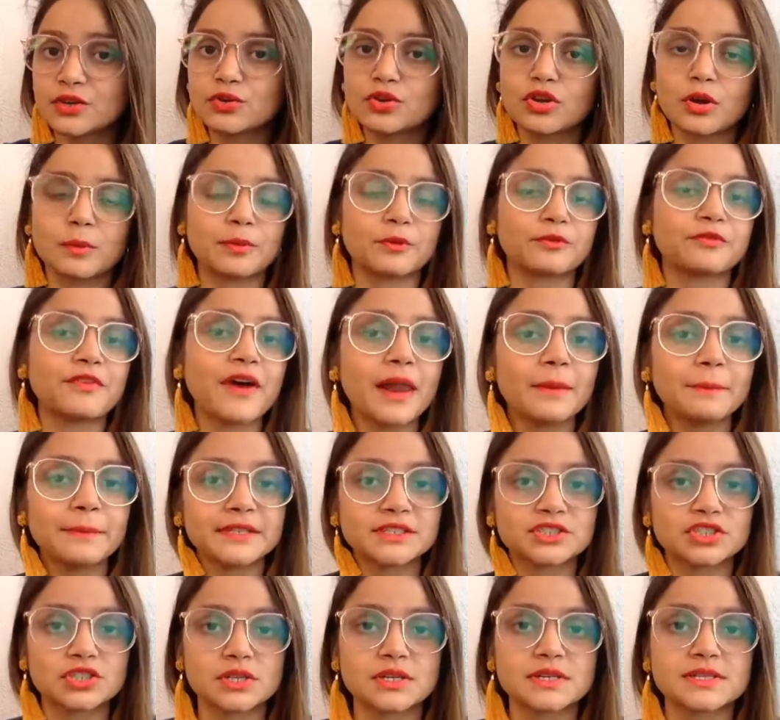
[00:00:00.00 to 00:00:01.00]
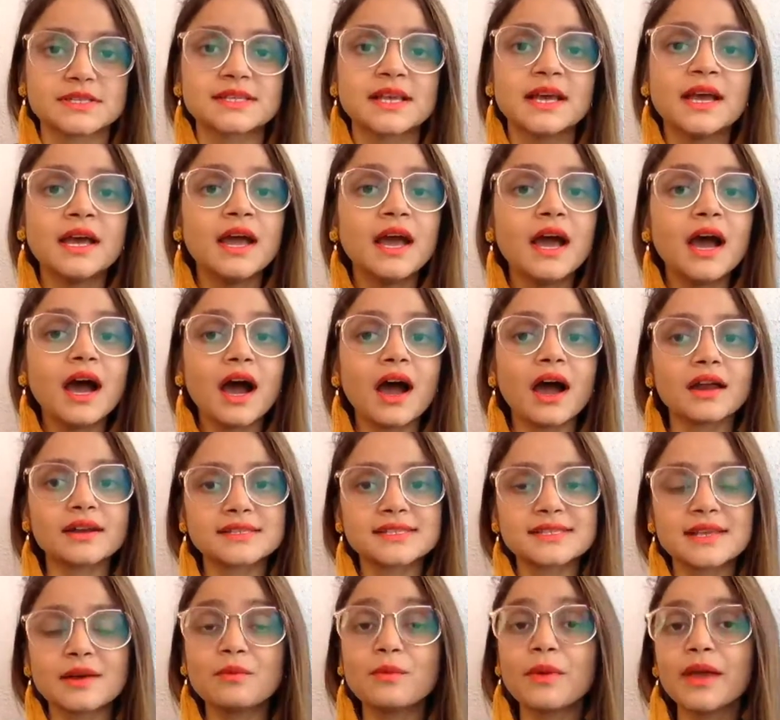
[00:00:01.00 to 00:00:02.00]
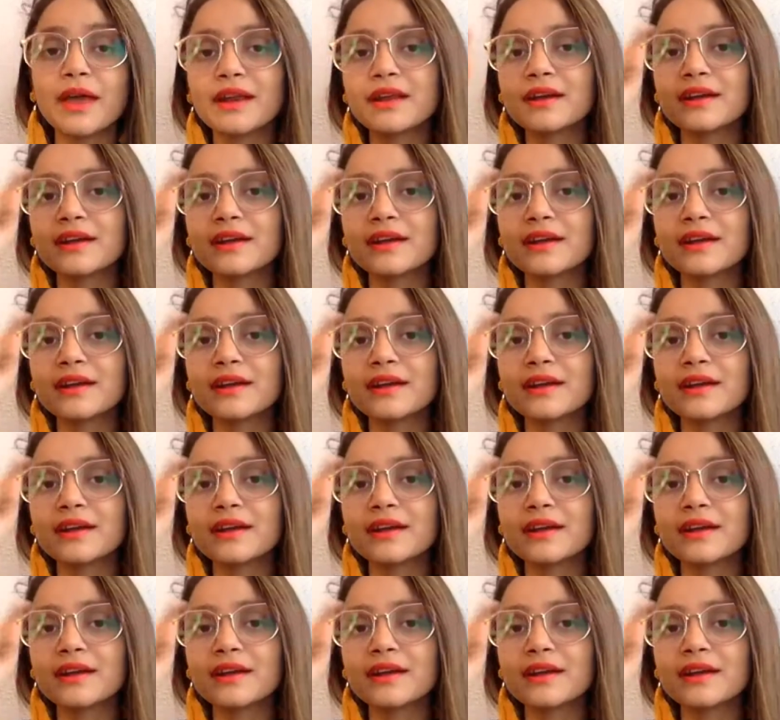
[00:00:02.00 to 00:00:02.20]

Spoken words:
Your profile pictures are somewhere